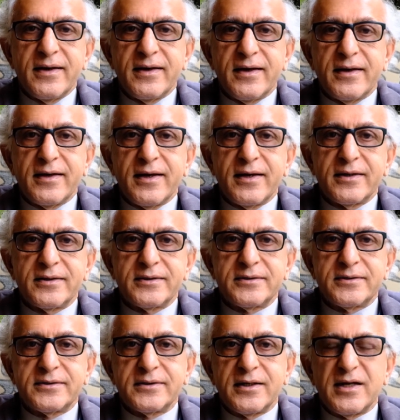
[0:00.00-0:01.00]
And
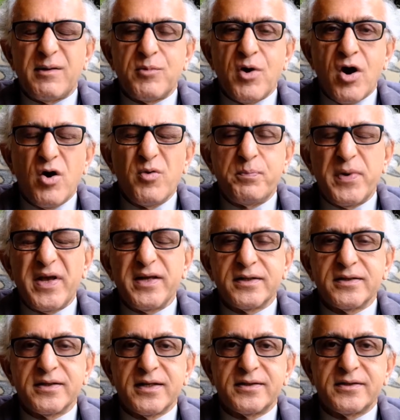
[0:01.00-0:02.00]
I'm
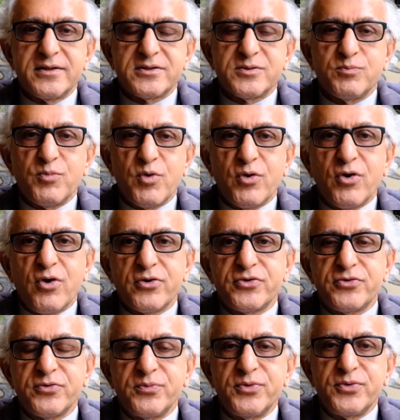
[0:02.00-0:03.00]
hoping that this book
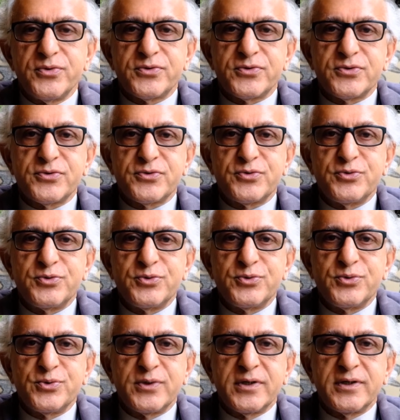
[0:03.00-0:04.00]
contributes
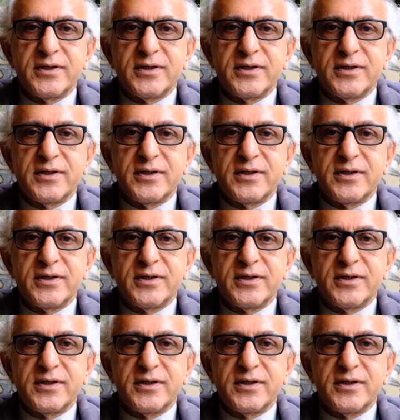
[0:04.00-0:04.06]
to